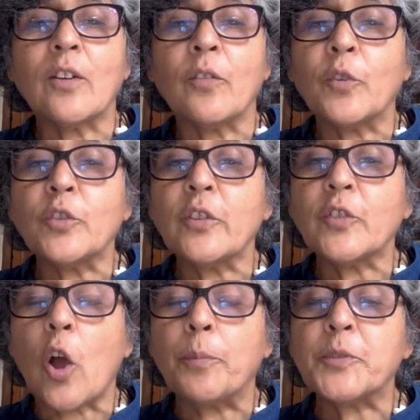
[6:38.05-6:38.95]
Of course, you have
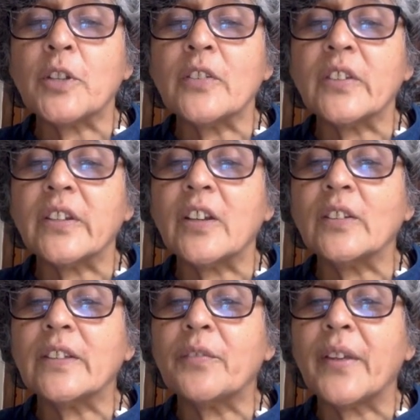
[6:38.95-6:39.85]
the option of sitting
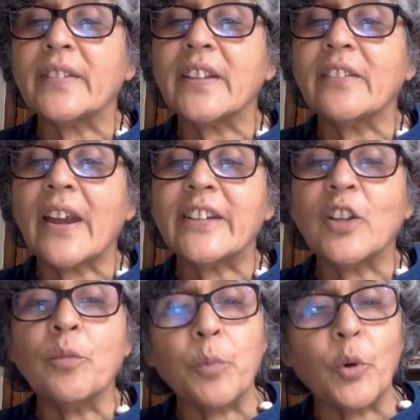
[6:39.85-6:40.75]
on the fence and writing
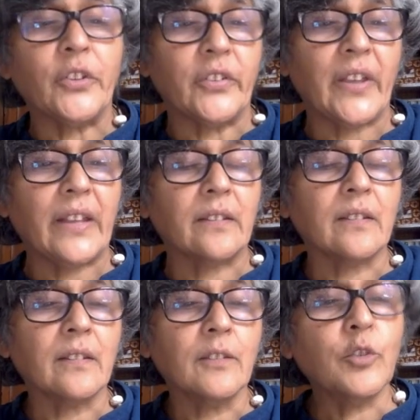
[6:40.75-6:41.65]
on both
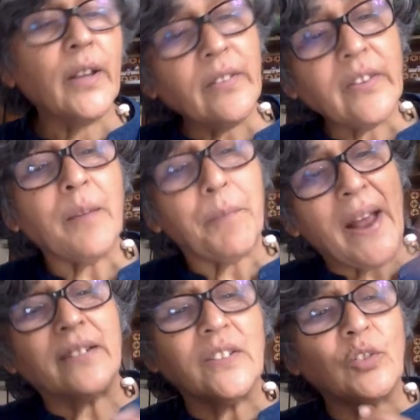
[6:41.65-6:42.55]
sides. You can say
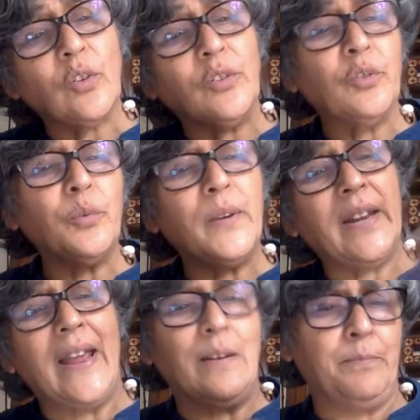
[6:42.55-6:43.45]
practice also
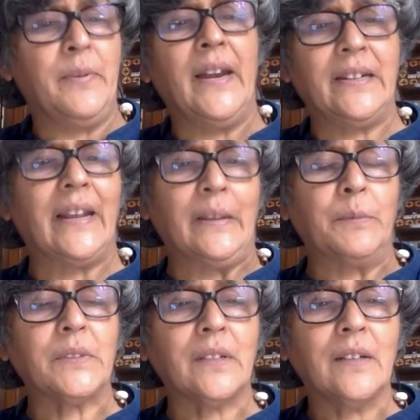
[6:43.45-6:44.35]
will help at
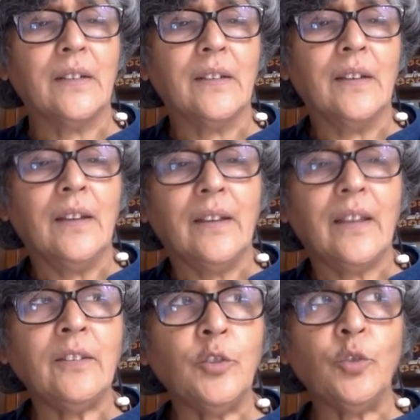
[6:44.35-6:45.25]
times.
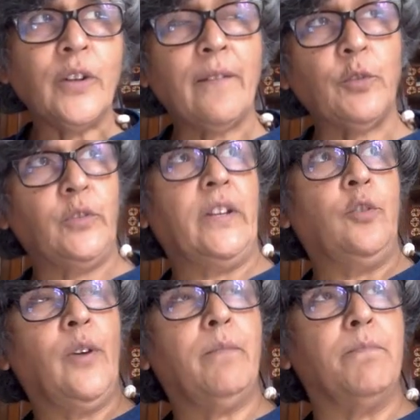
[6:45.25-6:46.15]
Yes, you don't have to say,
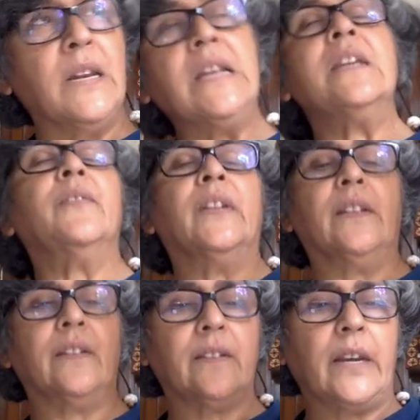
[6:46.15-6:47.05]
no, I believe in
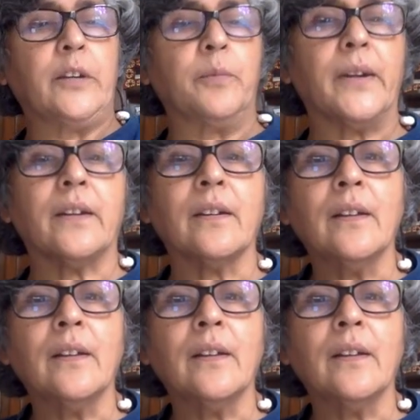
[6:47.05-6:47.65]
this statement.